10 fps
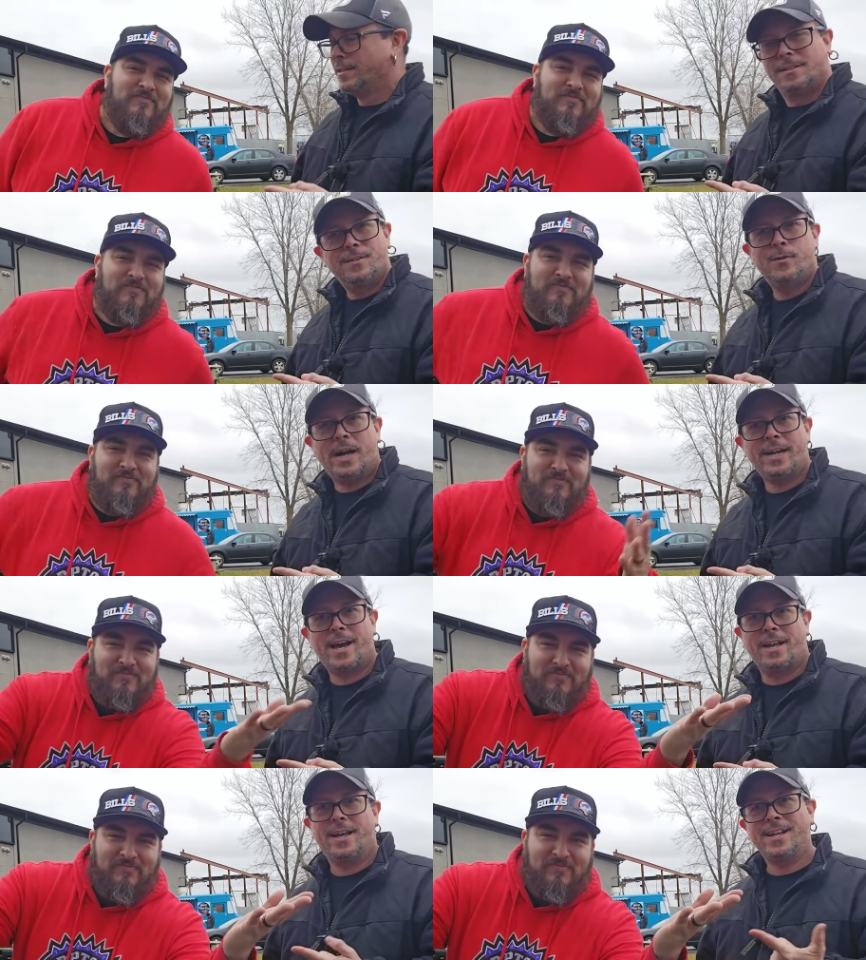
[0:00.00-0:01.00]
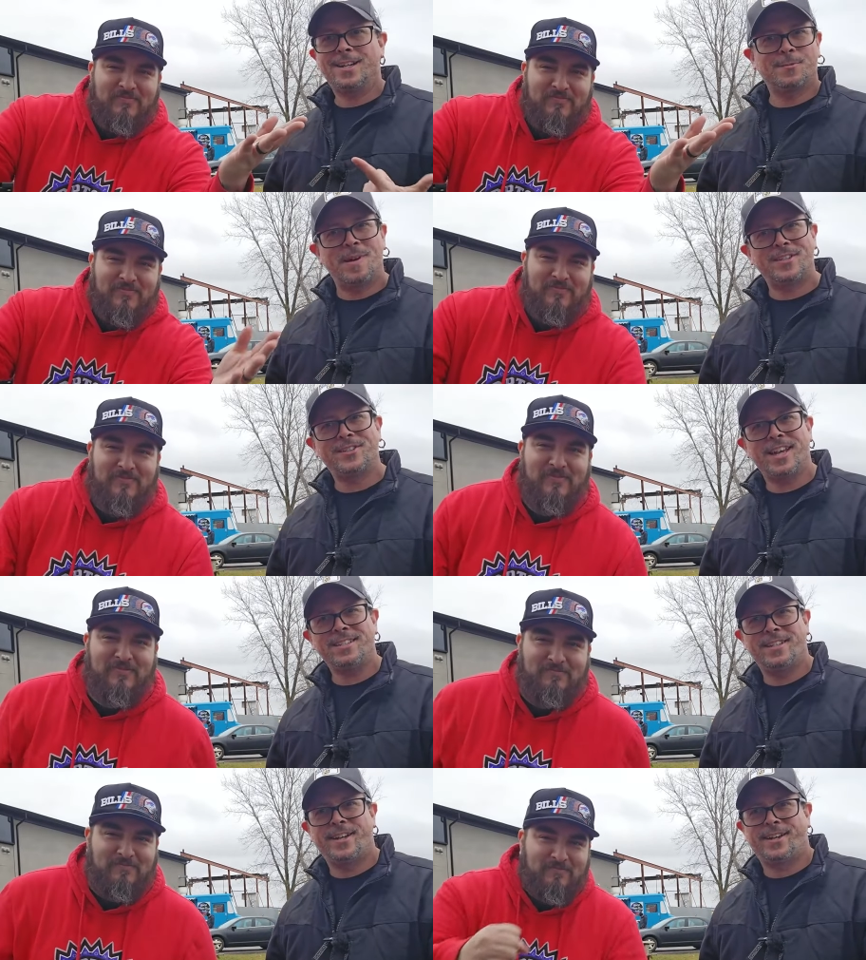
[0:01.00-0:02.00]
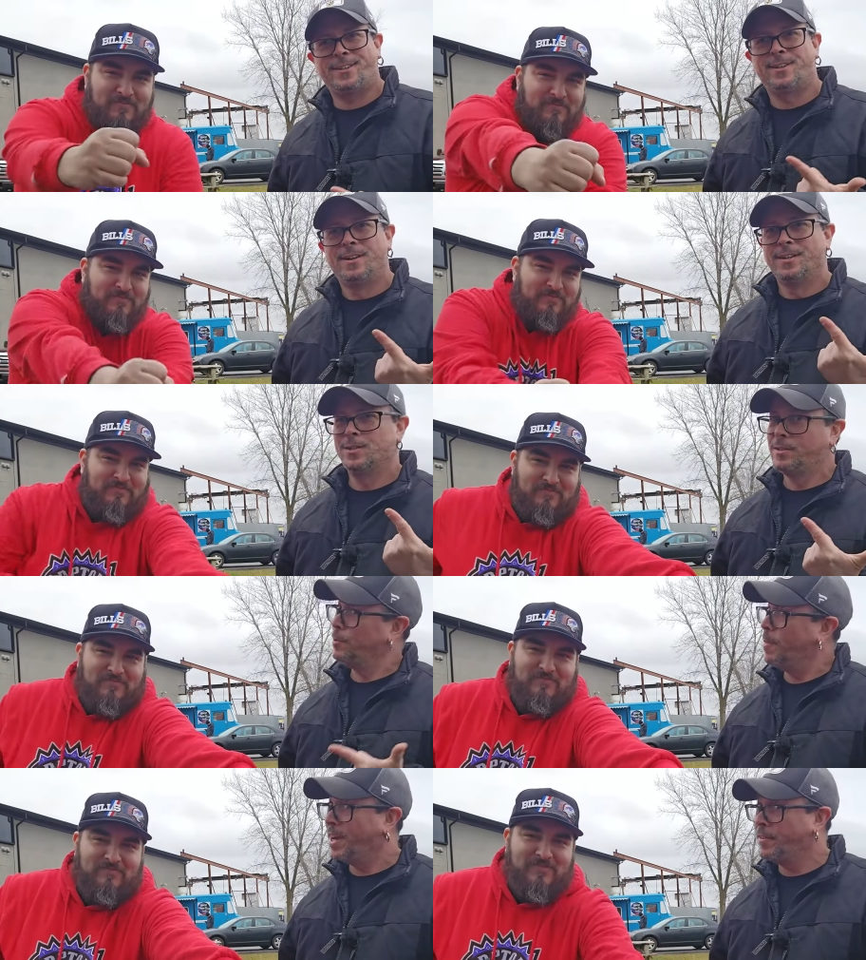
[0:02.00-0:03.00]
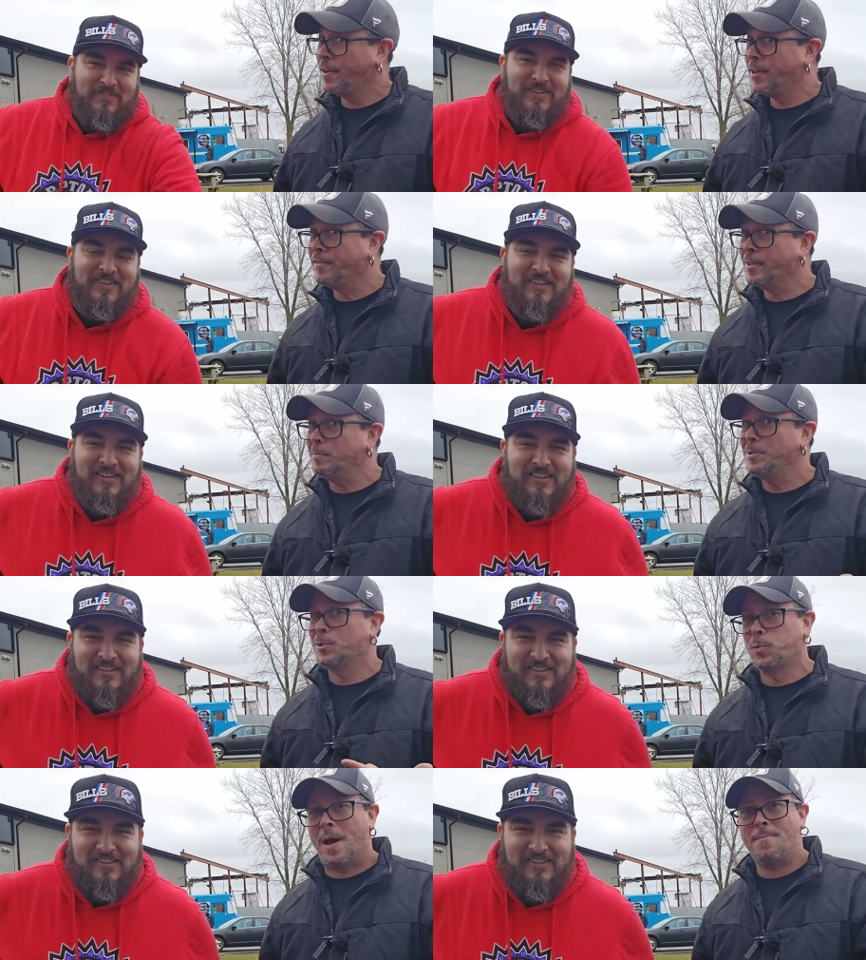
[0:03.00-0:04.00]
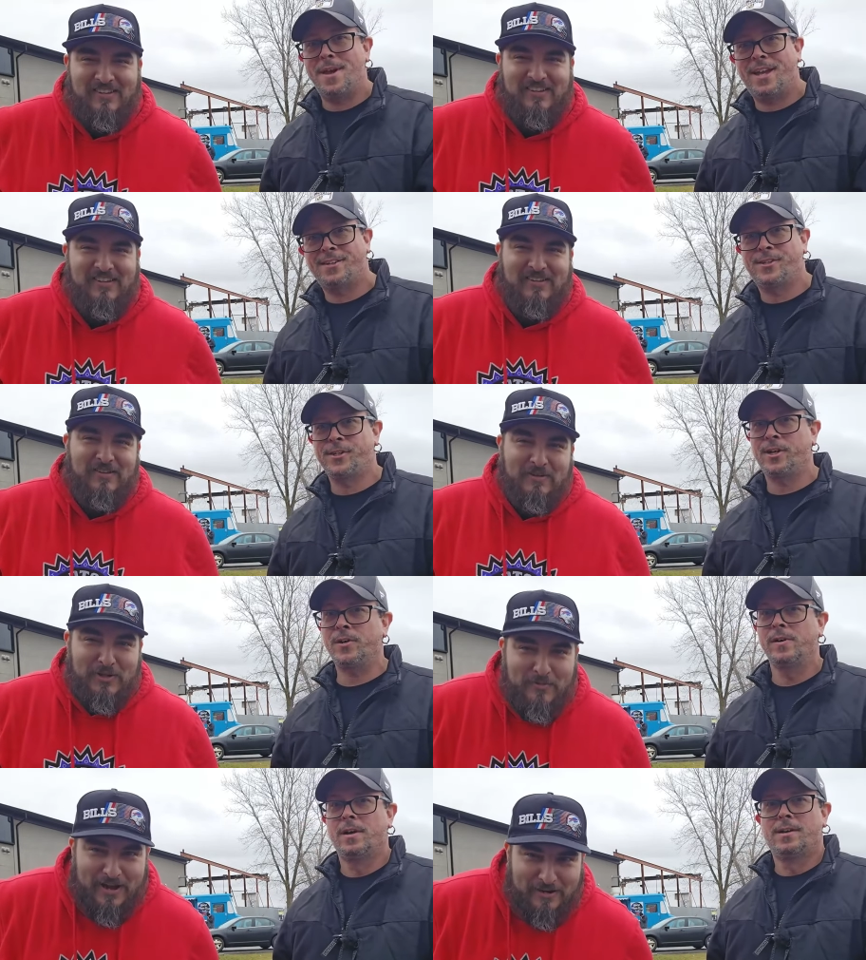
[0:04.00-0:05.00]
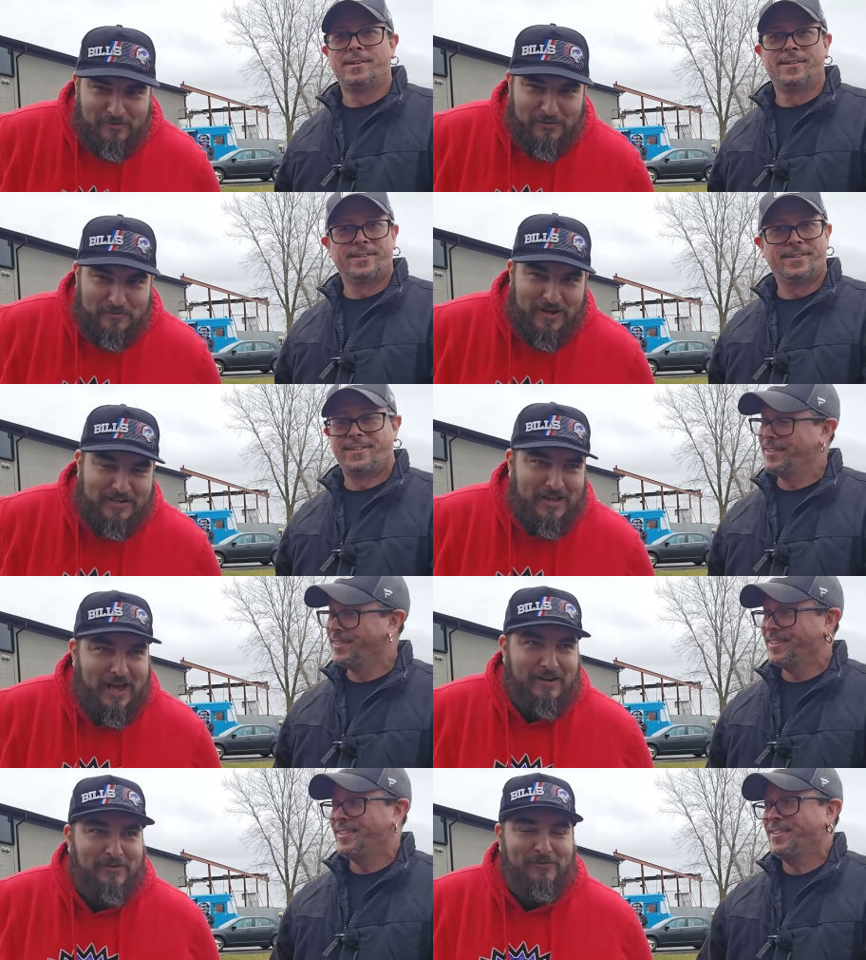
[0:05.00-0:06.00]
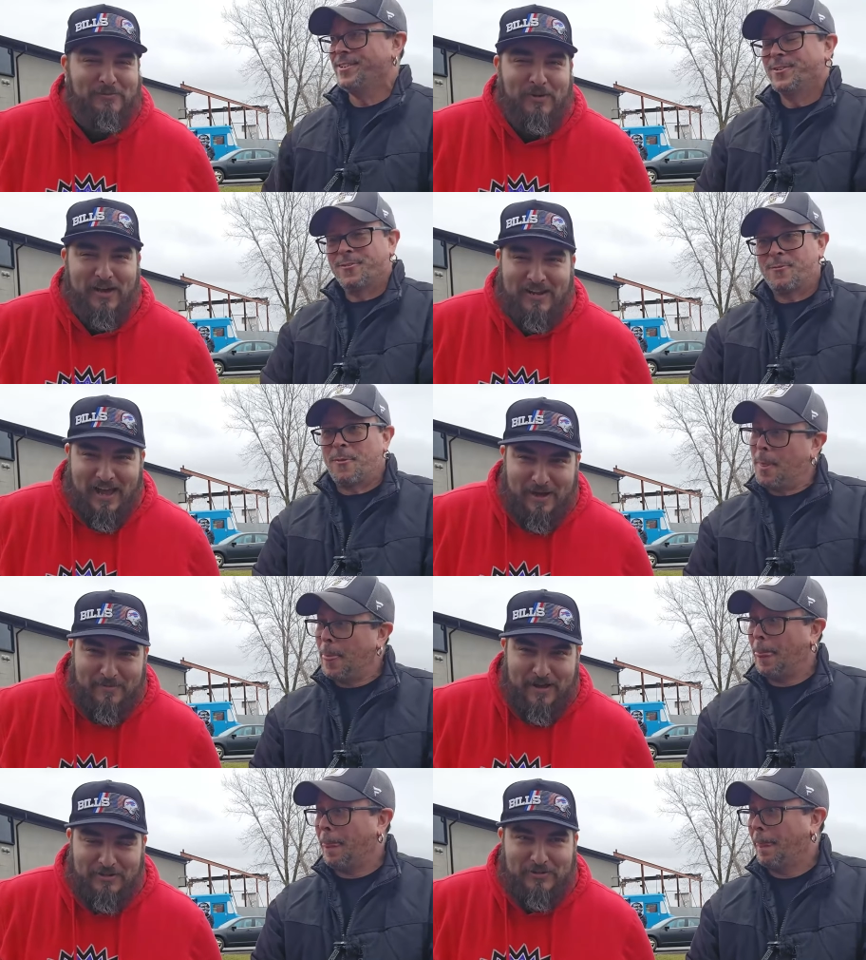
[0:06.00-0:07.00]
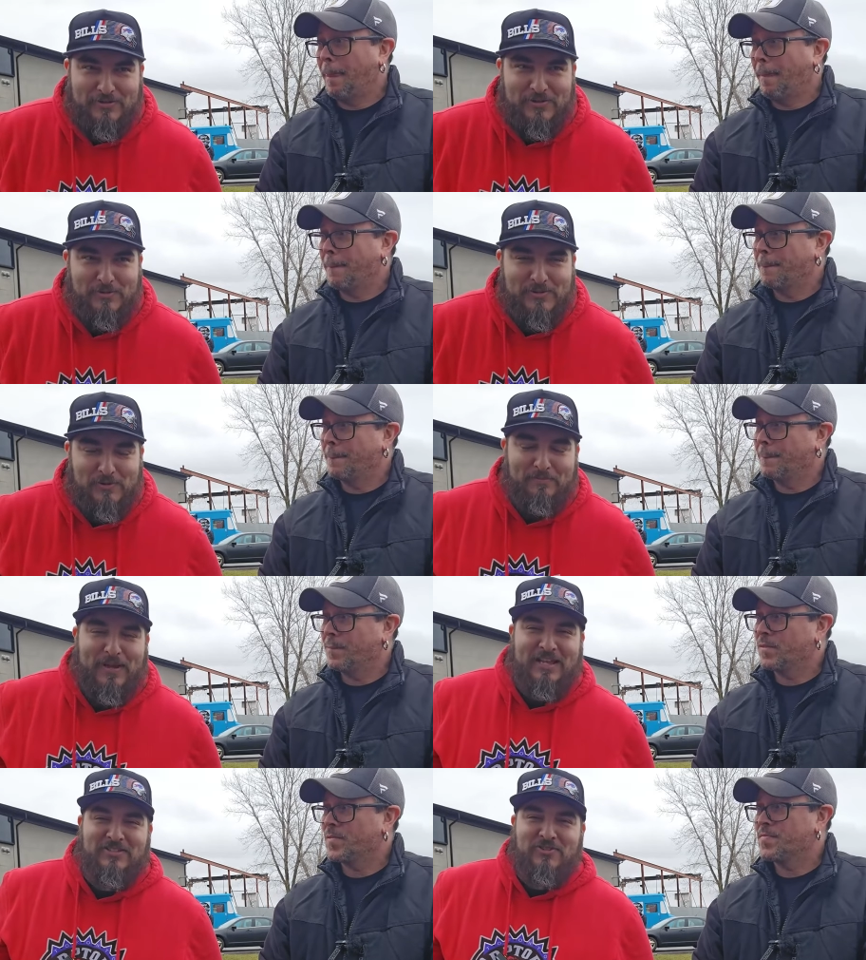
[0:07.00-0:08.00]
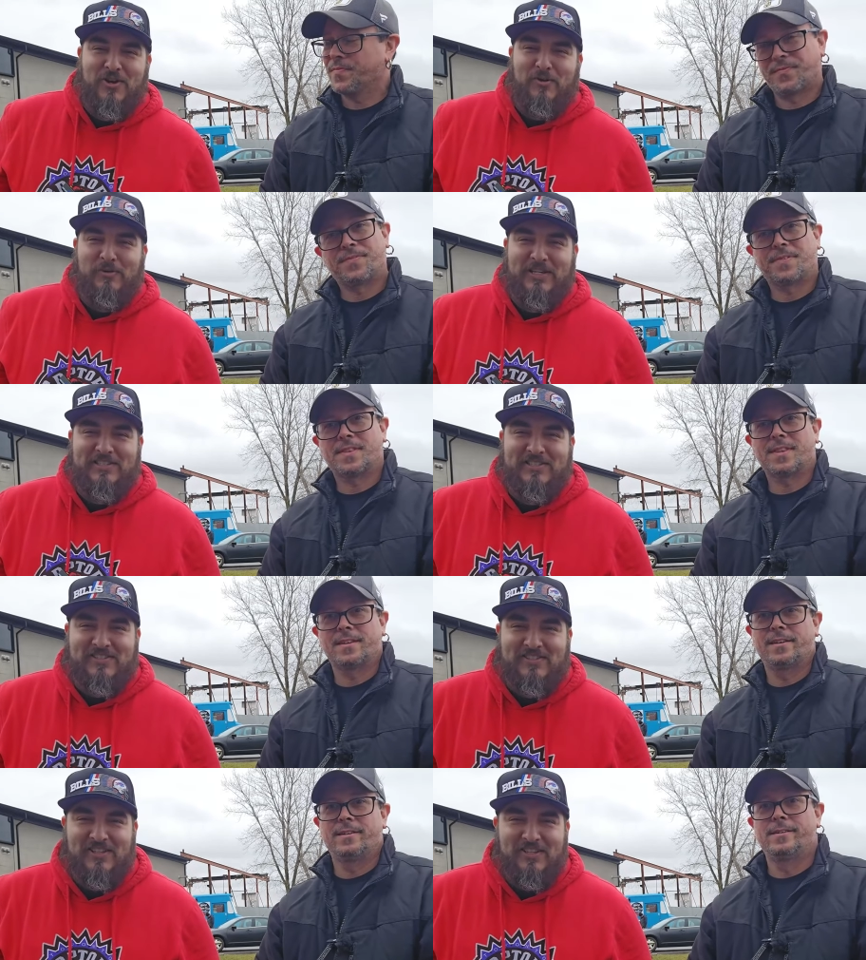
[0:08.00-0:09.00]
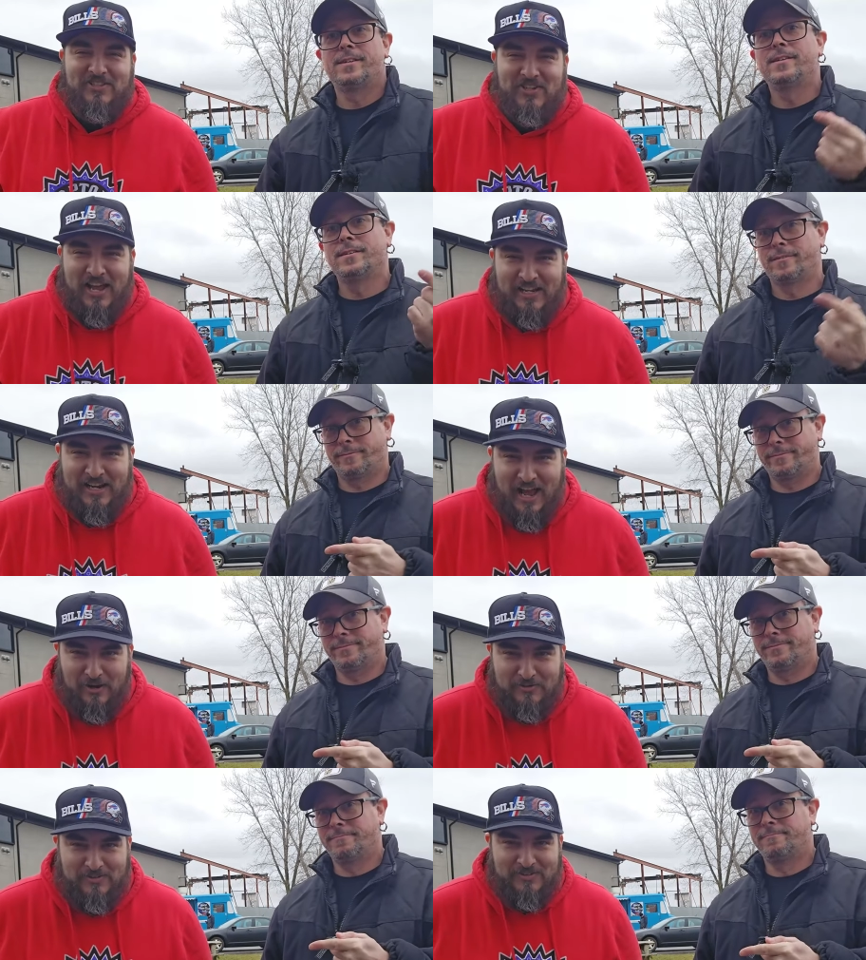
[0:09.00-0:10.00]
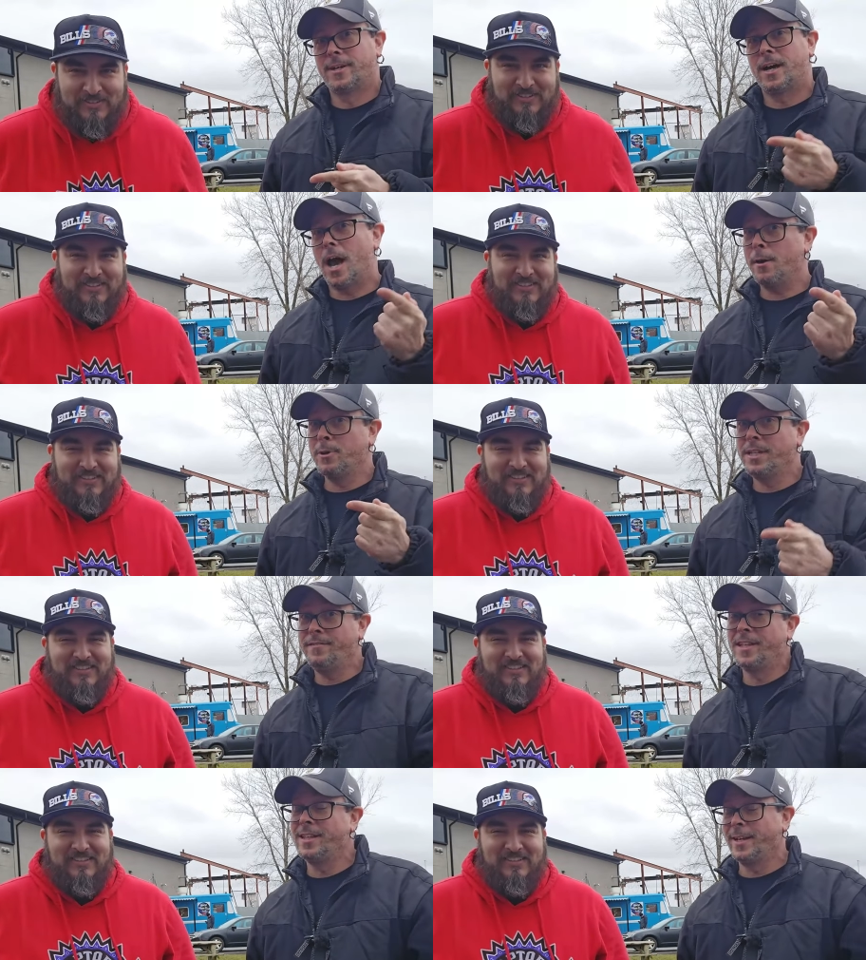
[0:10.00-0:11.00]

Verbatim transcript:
Speaker 1: Look who I got. I got a special guest here. You might have heard of him, Sweatpants Joe. You might
Speaker 2: have, you might not have, but I'm on YouTube, Sweatpants Joe Eats. Check it out.
Speaker 1: I will leave the